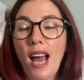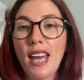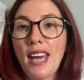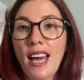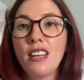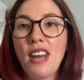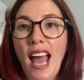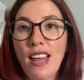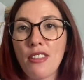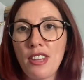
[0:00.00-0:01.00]
Anna Allen
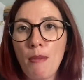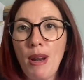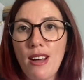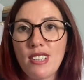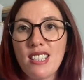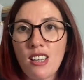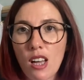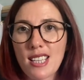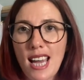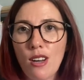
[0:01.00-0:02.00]
Anthea blouses
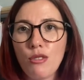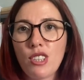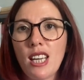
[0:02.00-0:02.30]
cut out,